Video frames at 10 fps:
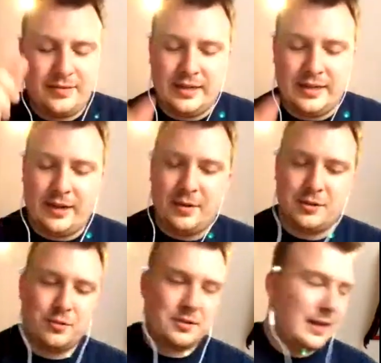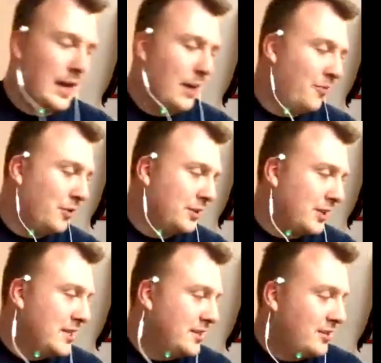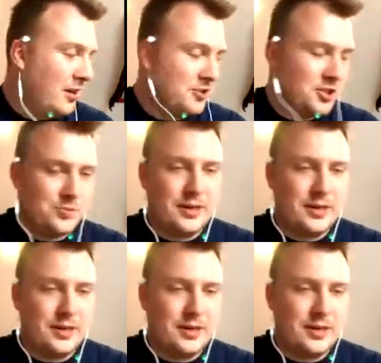and we'll sort something out before the season starts as well. So,